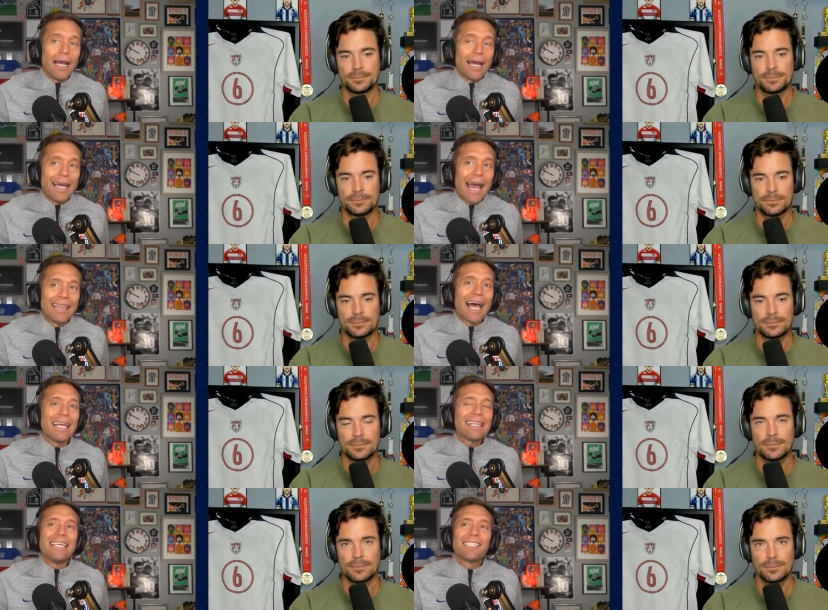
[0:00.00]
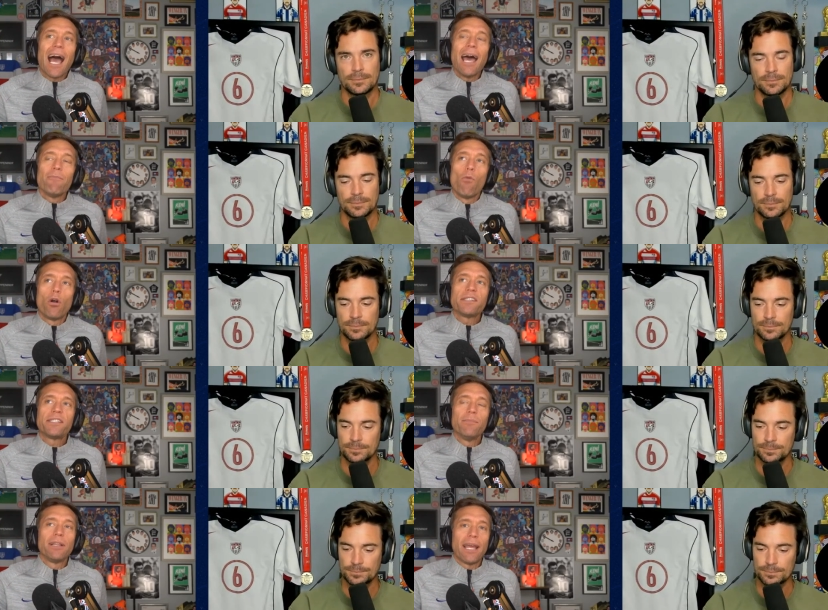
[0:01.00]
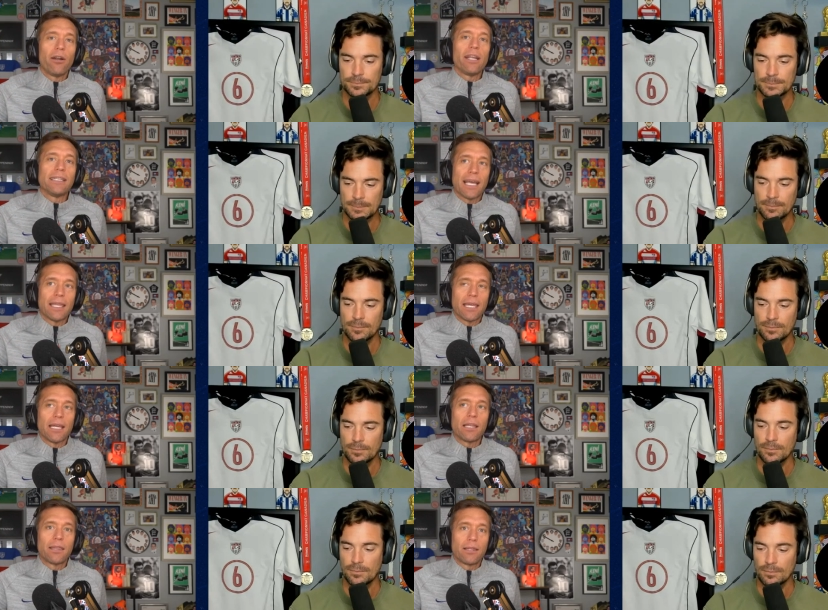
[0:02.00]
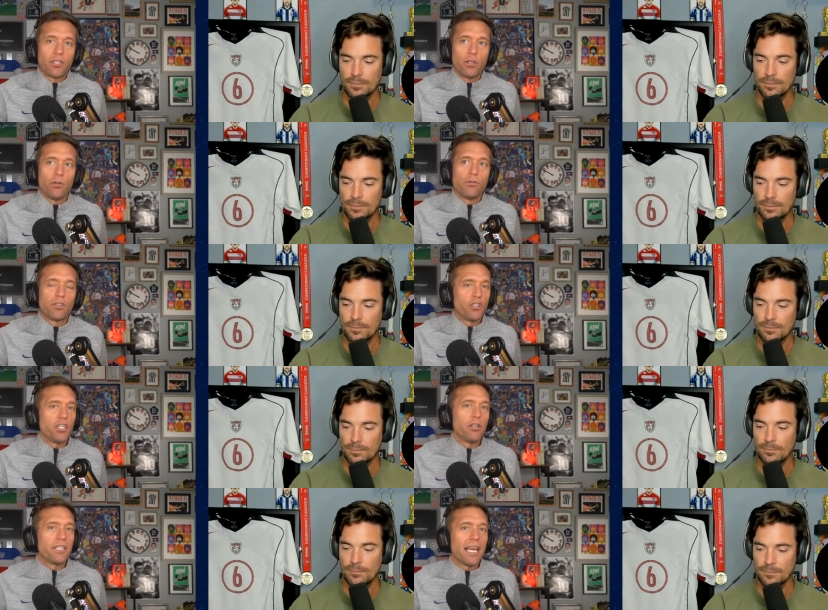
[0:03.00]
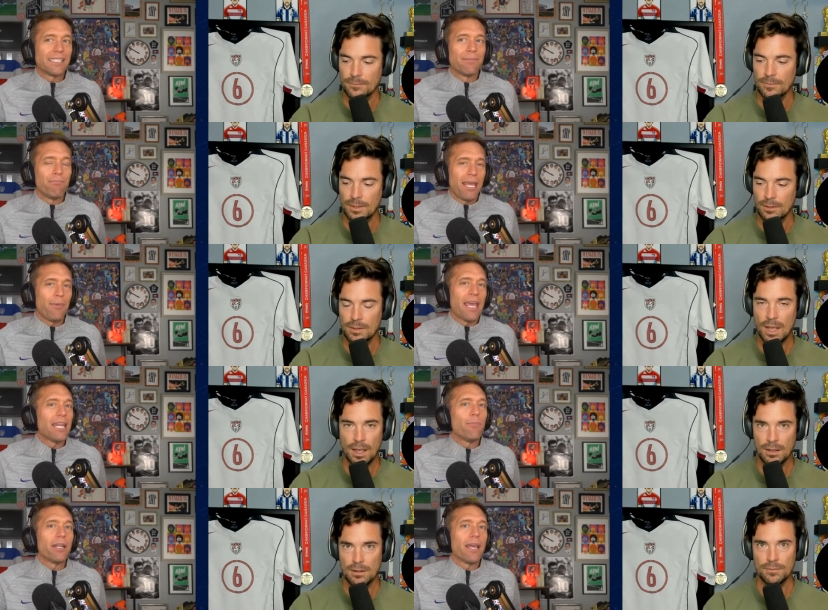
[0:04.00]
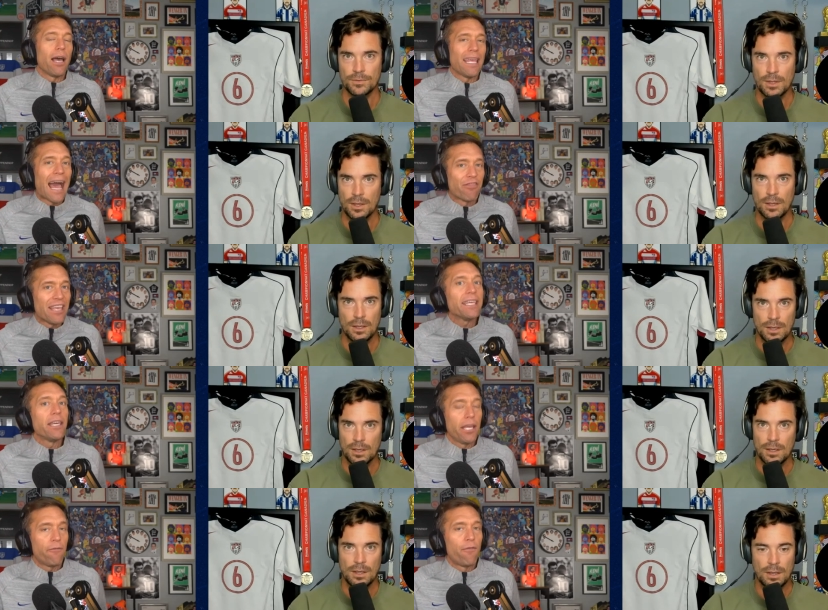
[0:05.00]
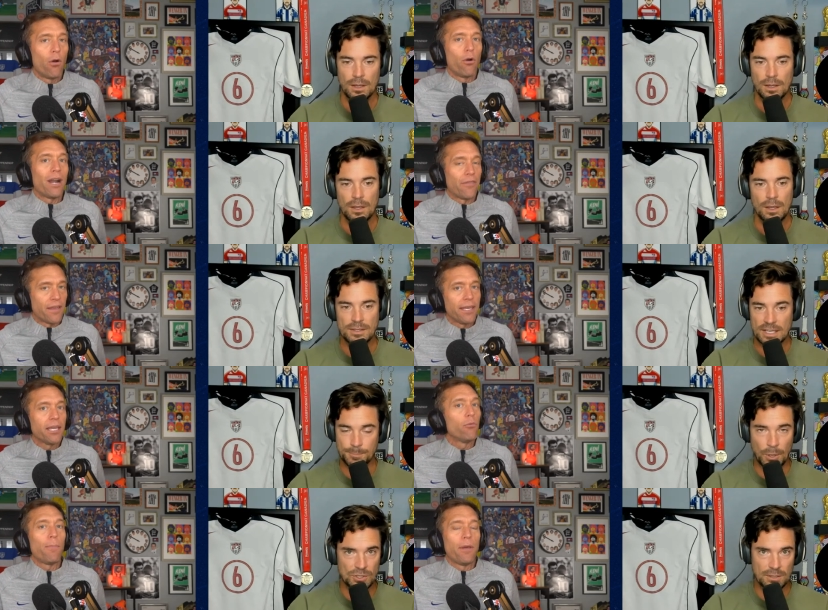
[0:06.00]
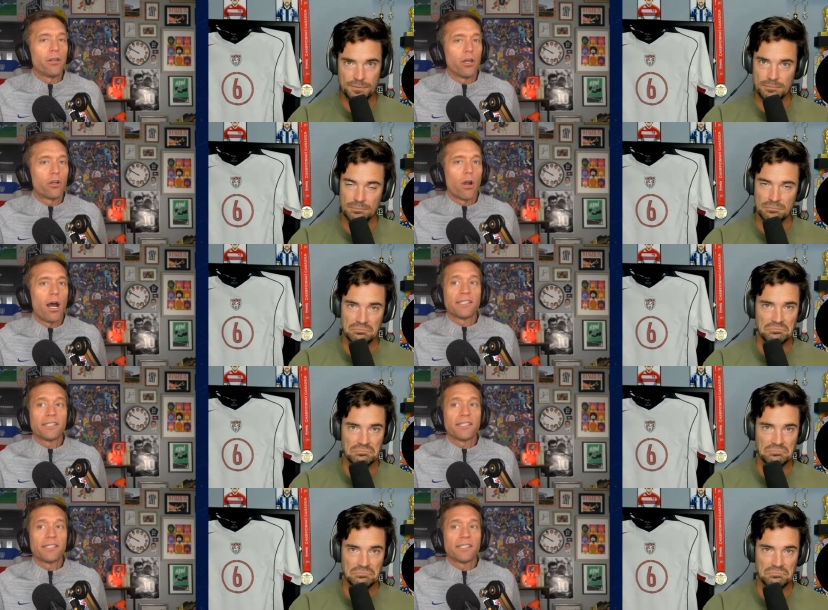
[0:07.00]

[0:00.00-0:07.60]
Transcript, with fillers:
Speaker 1: I like he's got more similarities, I think, to Serginho Dest than maybe yeah. anybody else. I, I think he can get forward. I think he's he can explosive. whip in a good cross.